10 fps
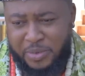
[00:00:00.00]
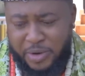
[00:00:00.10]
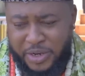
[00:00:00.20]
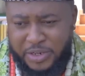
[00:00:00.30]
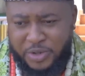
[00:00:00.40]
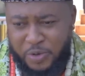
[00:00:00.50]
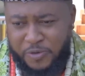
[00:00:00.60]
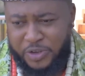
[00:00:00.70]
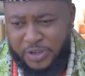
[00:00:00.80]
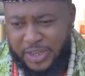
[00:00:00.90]
But it is
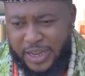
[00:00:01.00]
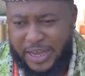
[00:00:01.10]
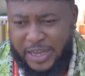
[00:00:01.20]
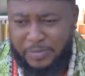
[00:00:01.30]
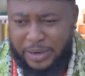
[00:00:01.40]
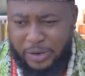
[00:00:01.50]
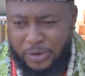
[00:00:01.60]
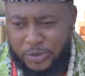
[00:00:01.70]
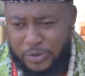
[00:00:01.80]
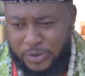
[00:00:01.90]
obvious that her heart
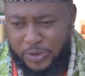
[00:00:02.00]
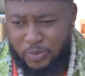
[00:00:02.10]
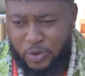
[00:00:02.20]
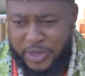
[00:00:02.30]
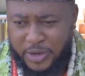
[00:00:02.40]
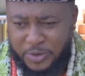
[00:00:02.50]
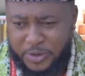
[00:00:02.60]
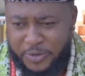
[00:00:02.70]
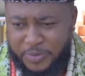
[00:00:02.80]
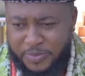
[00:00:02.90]
belongs to someone
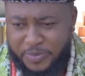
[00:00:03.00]
else.